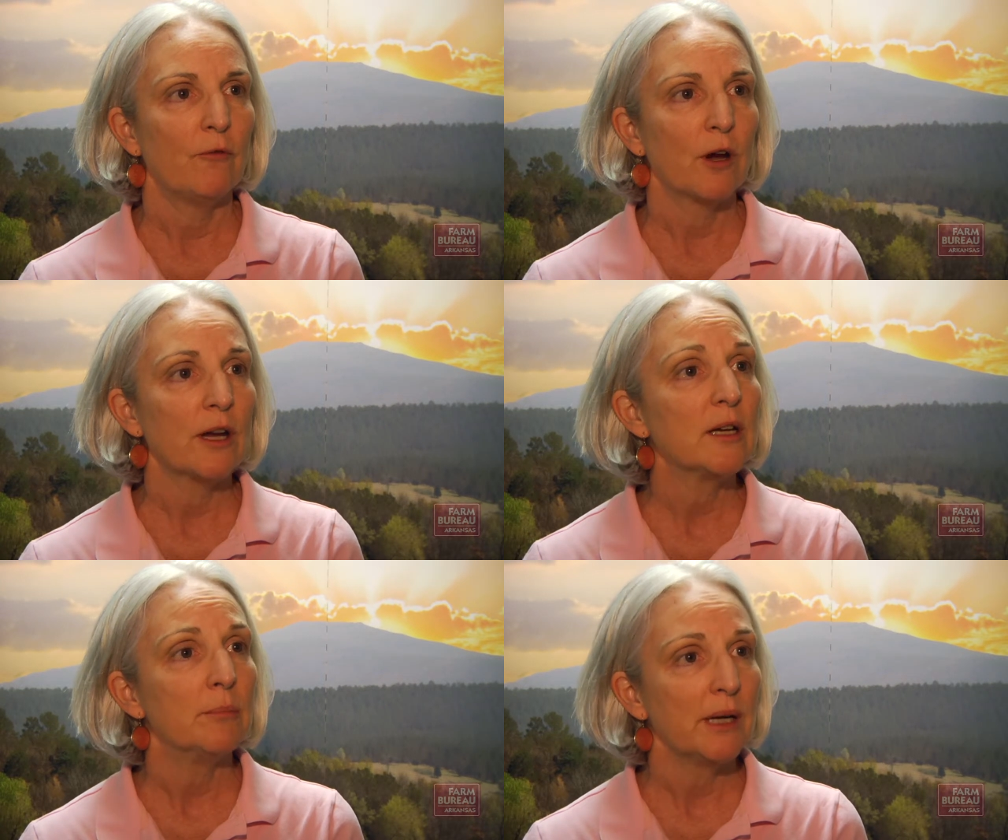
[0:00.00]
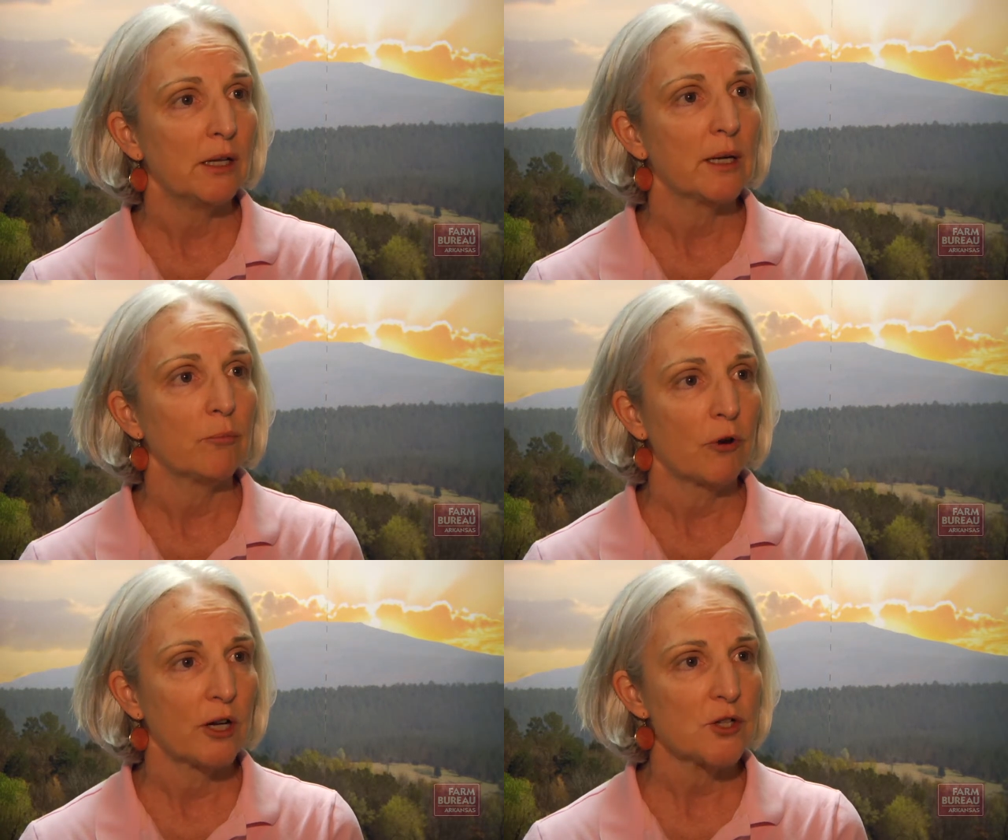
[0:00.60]
very
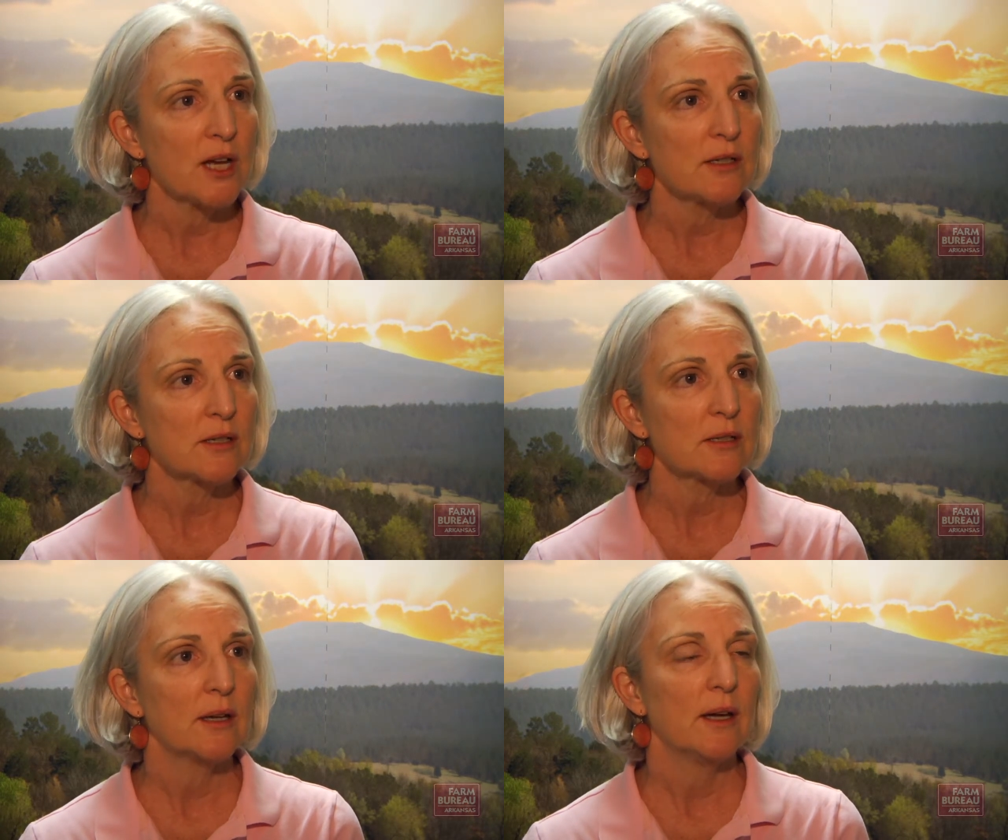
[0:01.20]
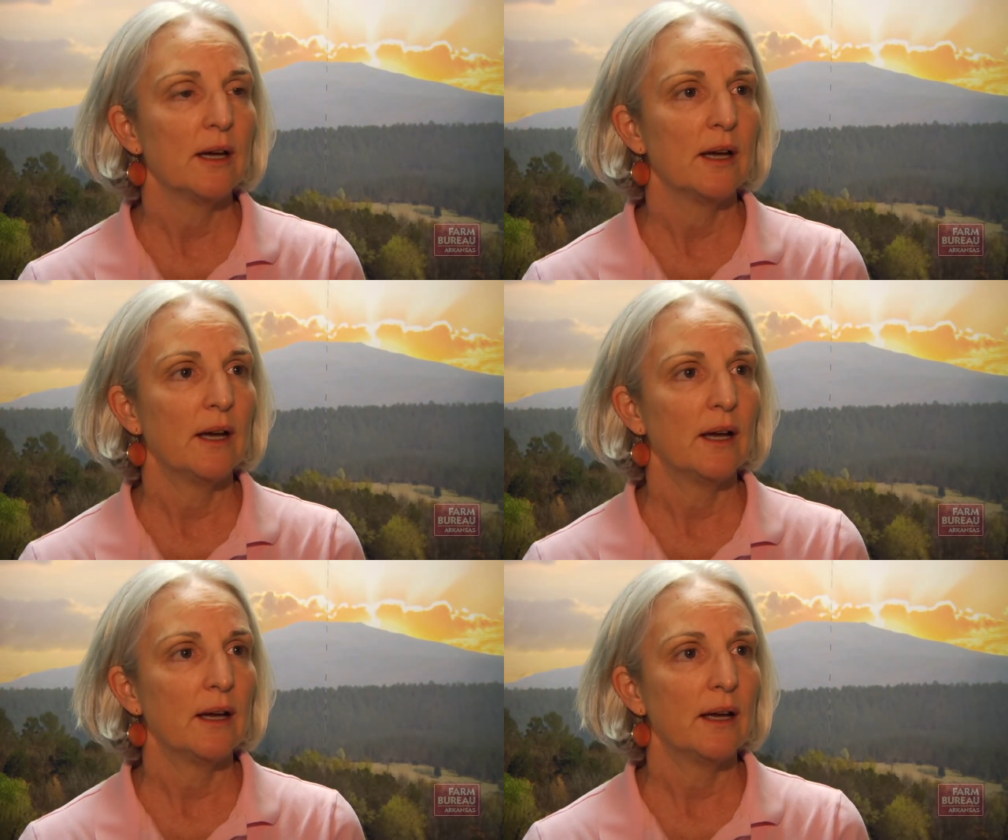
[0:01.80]
compelling projects
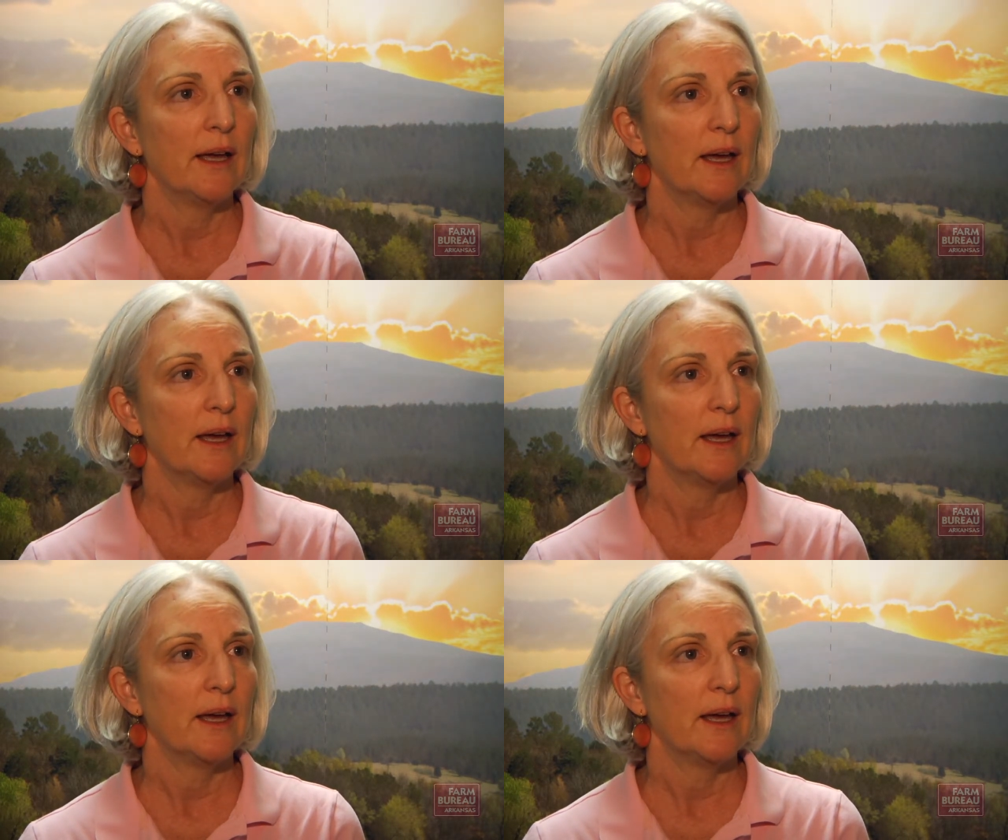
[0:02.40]
uh,